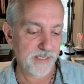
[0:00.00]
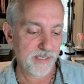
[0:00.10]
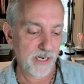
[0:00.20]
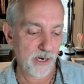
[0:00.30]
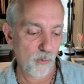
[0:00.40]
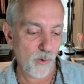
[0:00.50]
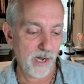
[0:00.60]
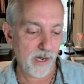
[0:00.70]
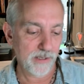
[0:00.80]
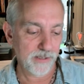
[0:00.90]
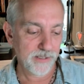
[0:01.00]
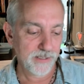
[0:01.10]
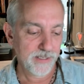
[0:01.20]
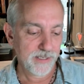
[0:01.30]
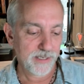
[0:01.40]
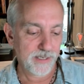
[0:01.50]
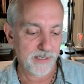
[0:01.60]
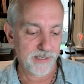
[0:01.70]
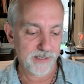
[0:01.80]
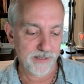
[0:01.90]
you know, while
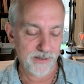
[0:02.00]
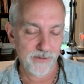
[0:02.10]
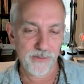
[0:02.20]
uh,